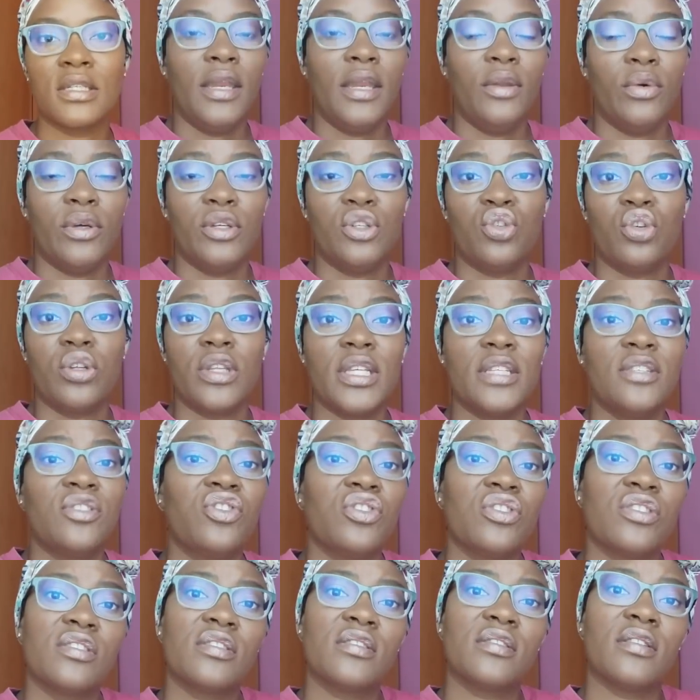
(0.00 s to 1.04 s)
Anyway, so that's
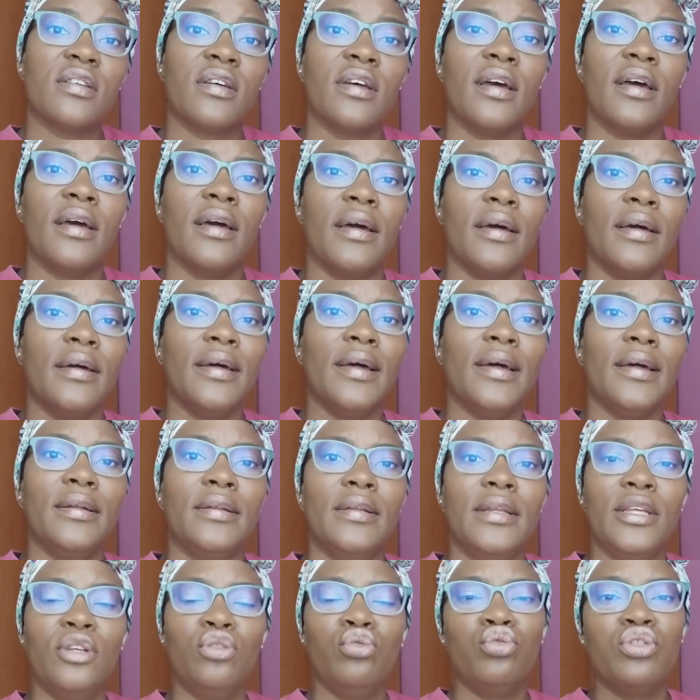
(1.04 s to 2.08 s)
just a
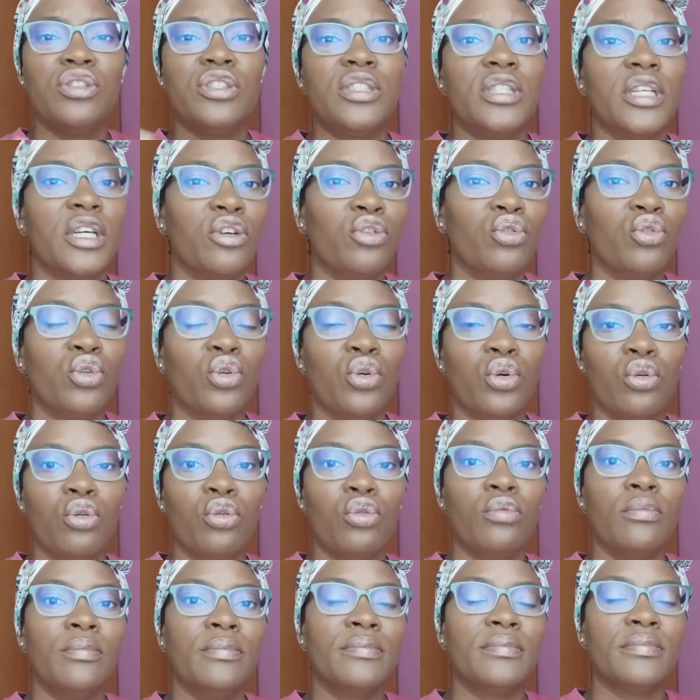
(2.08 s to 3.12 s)
little
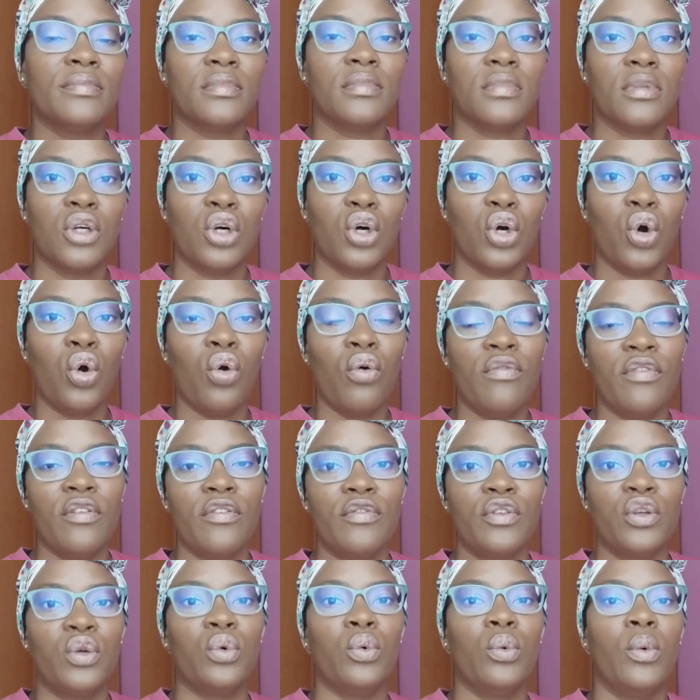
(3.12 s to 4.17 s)
general
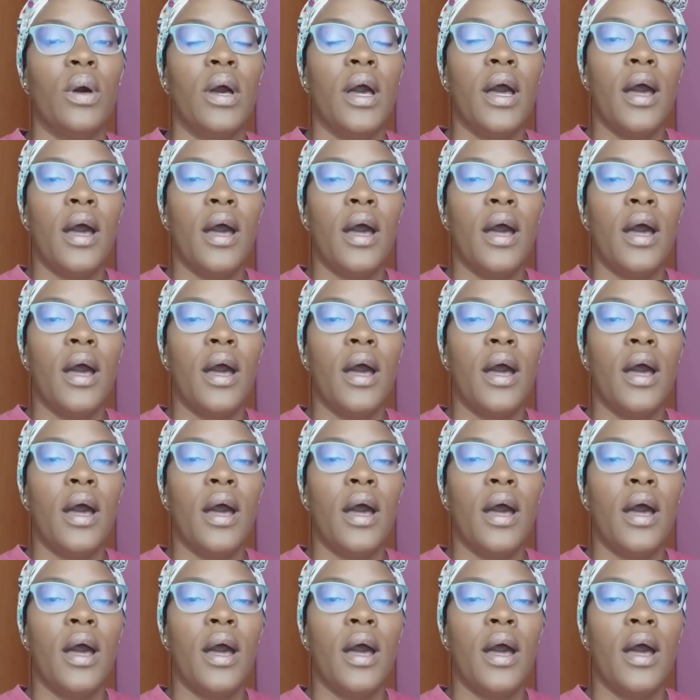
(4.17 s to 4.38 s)
overview.